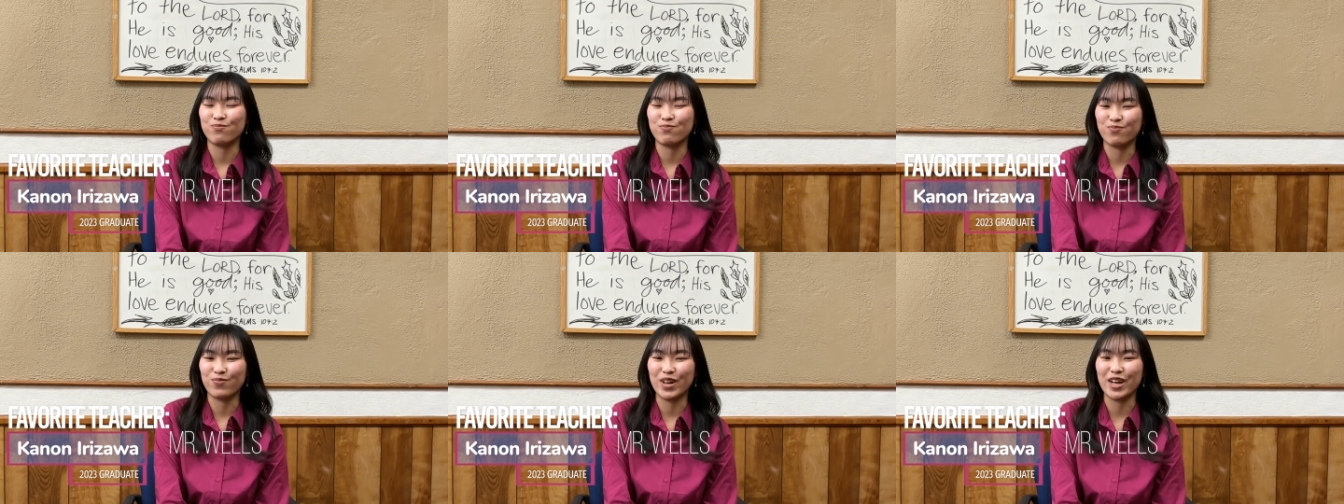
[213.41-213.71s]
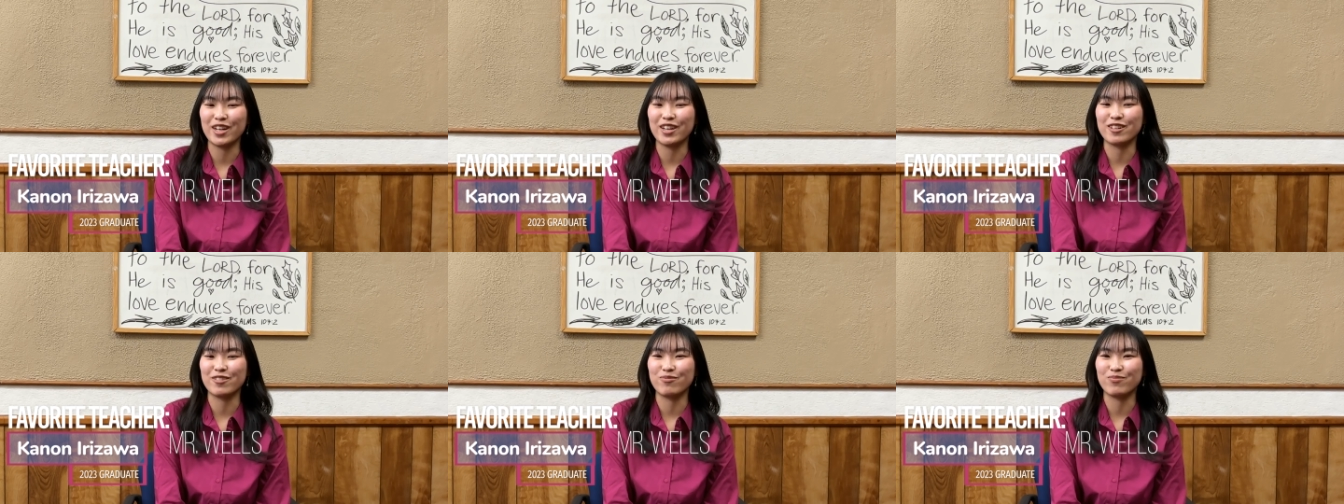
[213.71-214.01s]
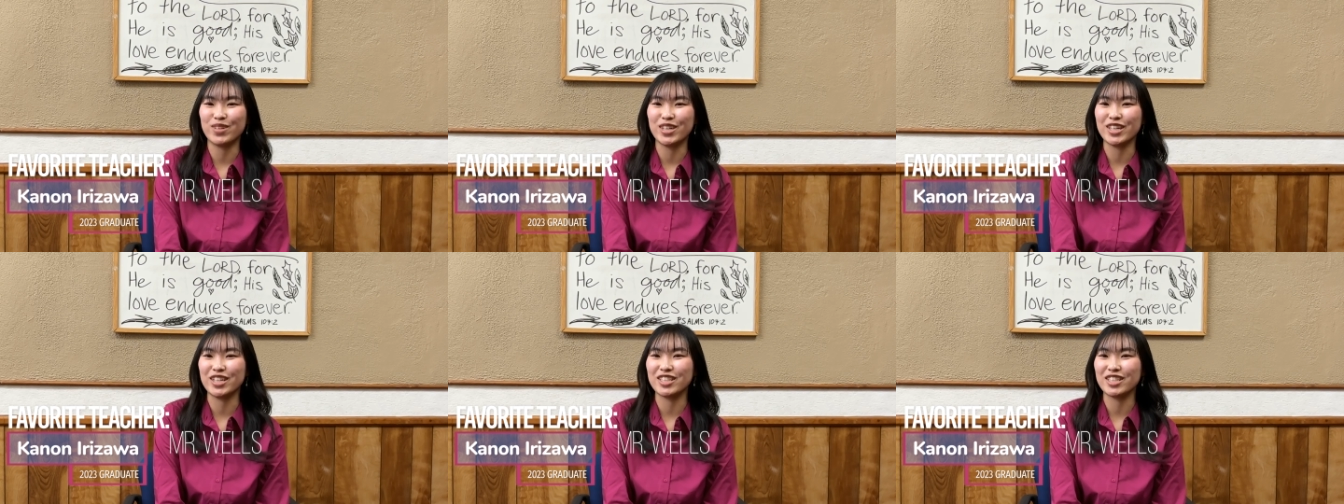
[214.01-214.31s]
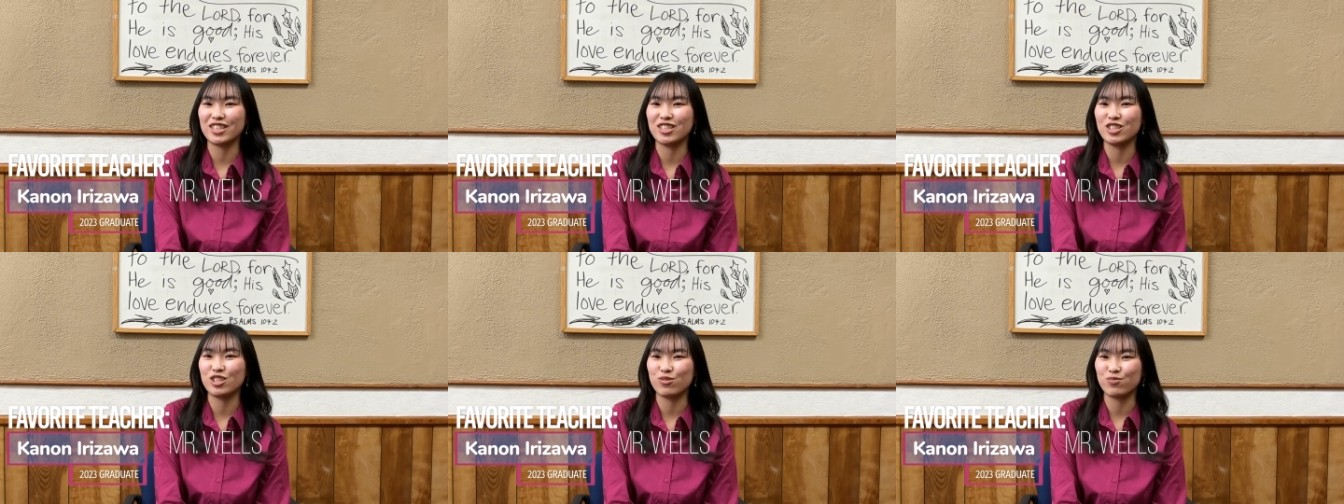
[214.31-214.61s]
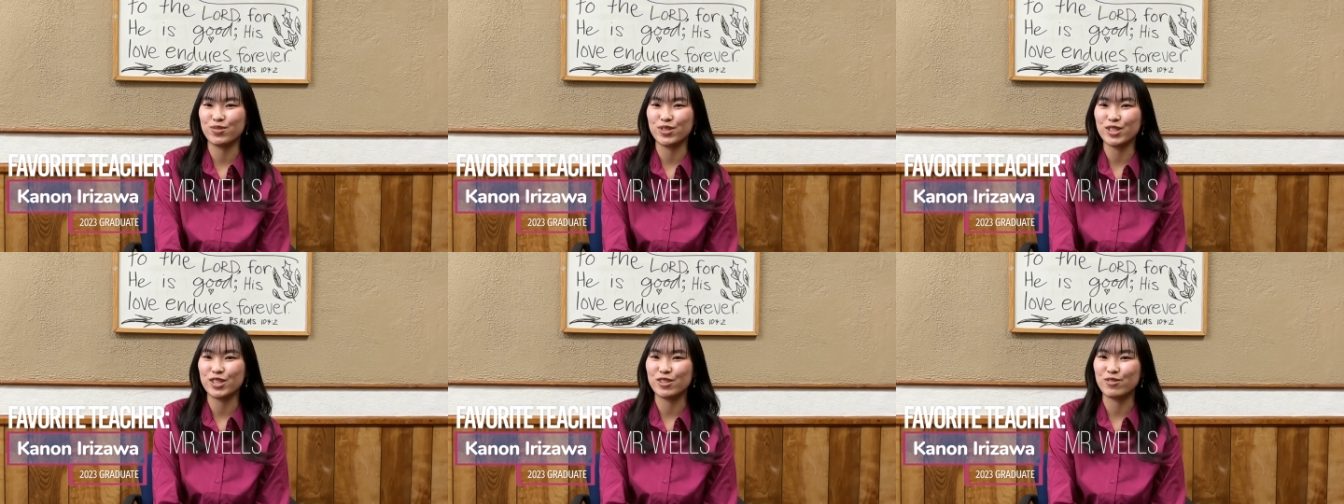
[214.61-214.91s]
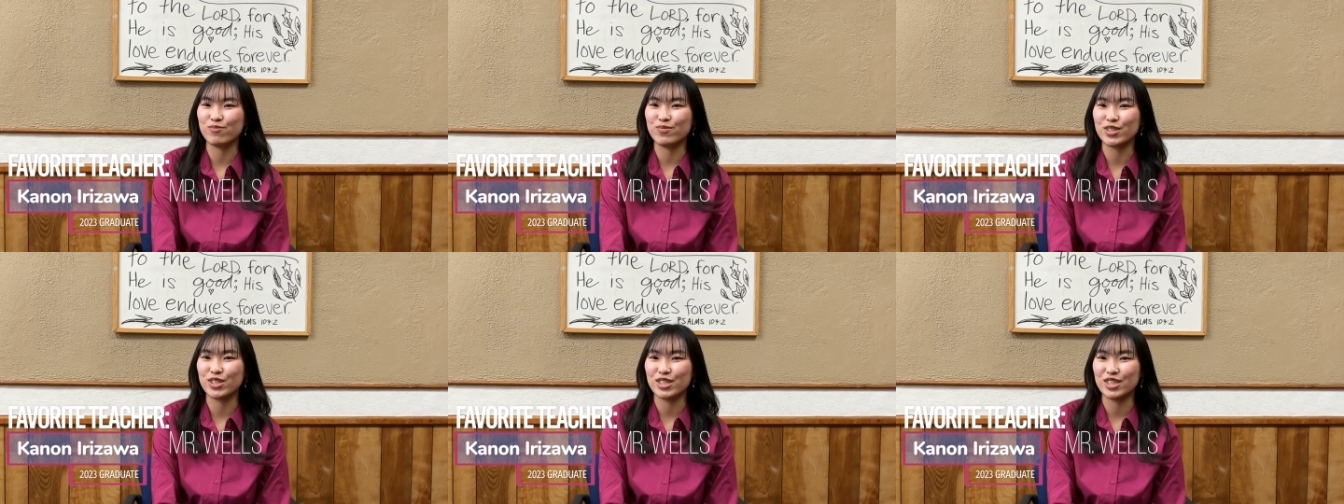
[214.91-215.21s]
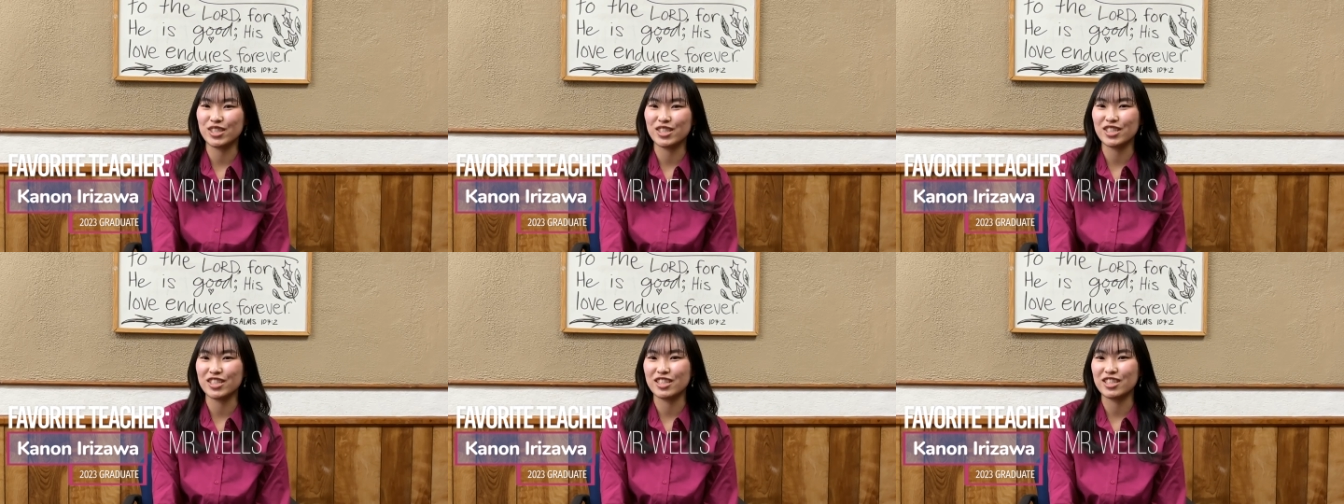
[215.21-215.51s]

part of mass in Japan, but since oh.